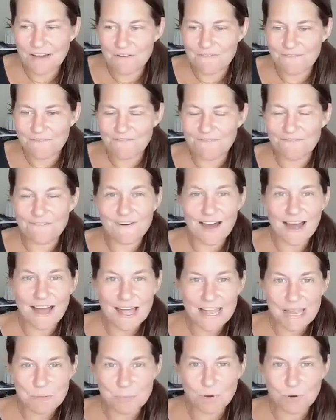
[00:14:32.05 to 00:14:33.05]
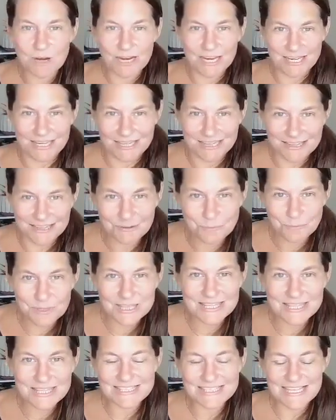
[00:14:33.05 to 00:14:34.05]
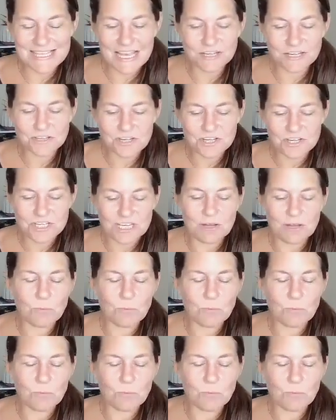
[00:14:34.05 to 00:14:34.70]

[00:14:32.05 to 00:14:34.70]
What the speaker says: vibrating with this energy.